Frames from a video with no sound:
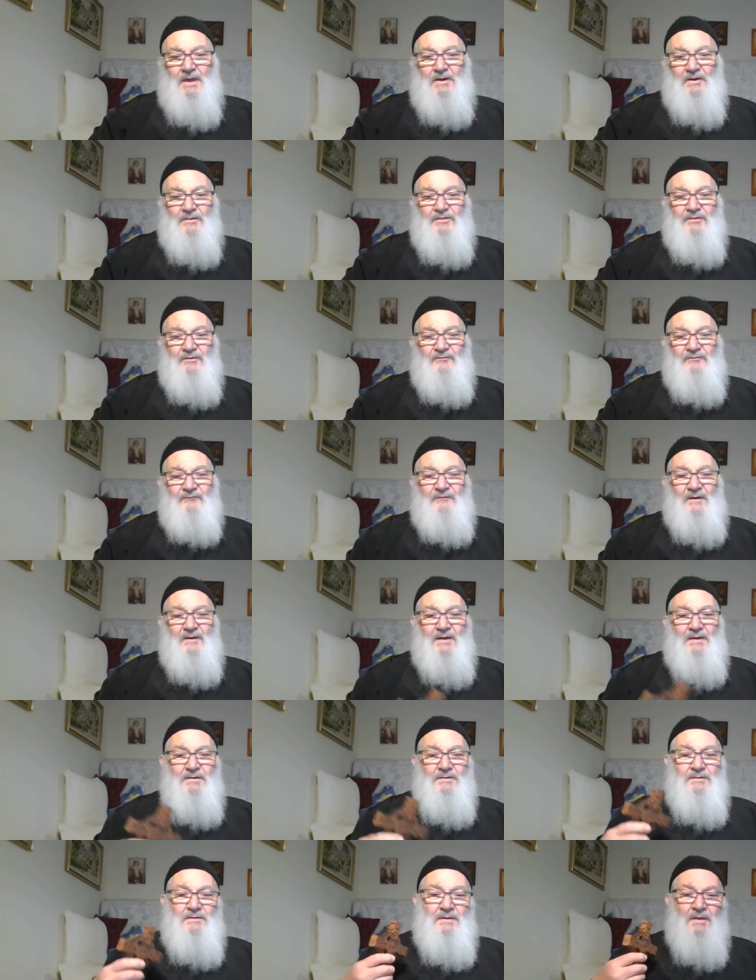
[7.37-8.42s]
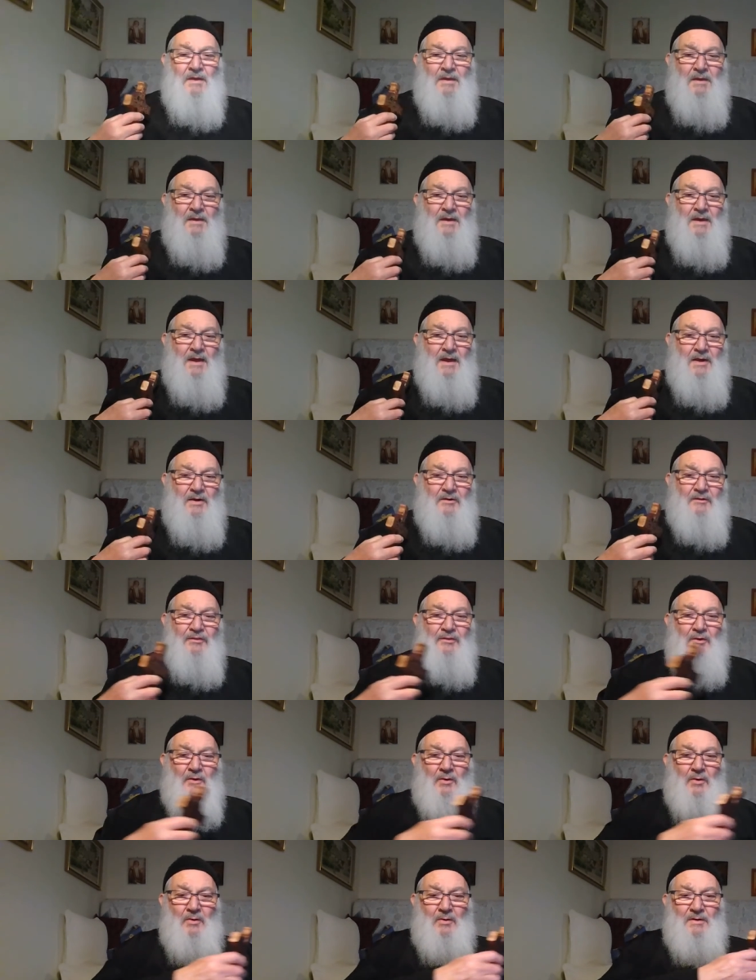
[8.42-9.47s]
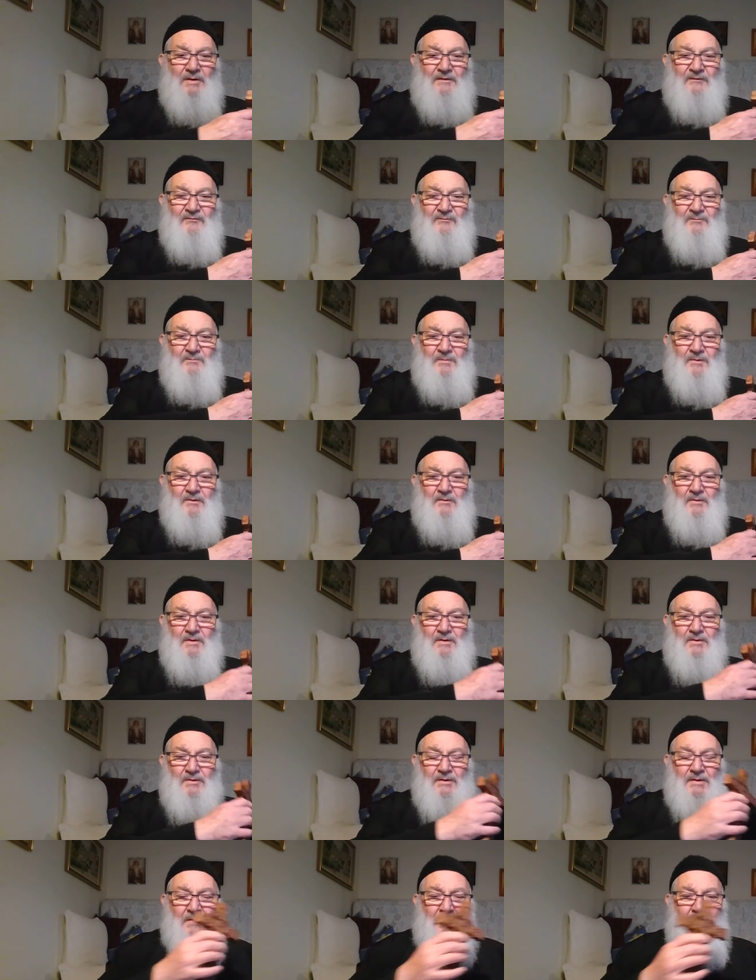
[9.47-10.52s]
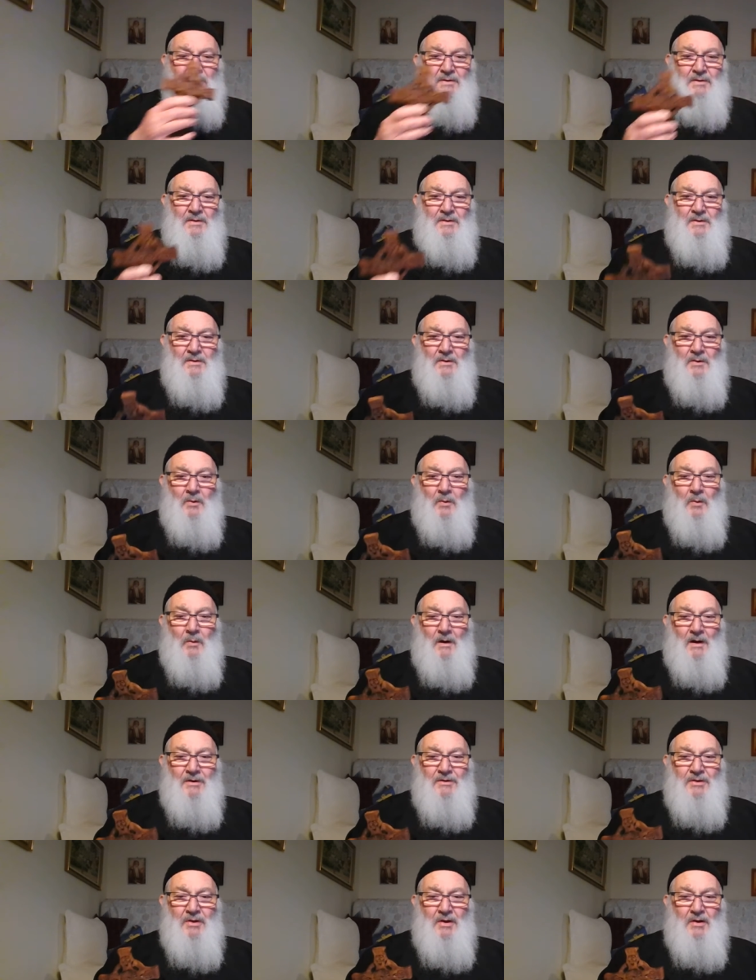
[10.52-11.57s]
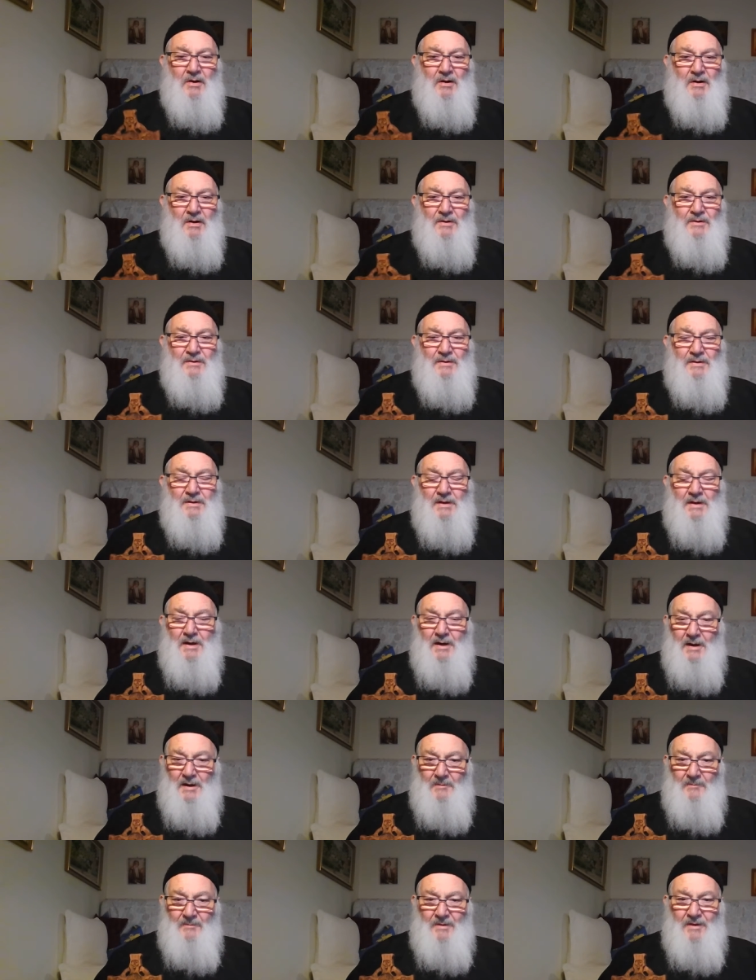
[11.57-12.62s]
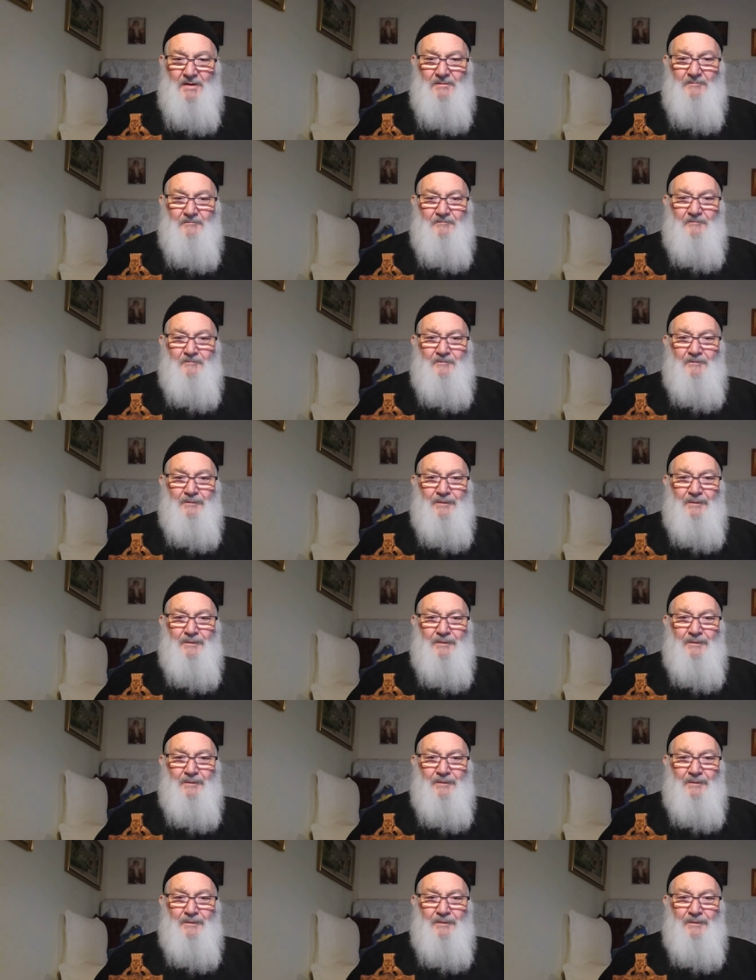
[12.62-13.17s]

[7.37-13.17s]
and of the Son, and of the Holy Spirit, one God, Amen.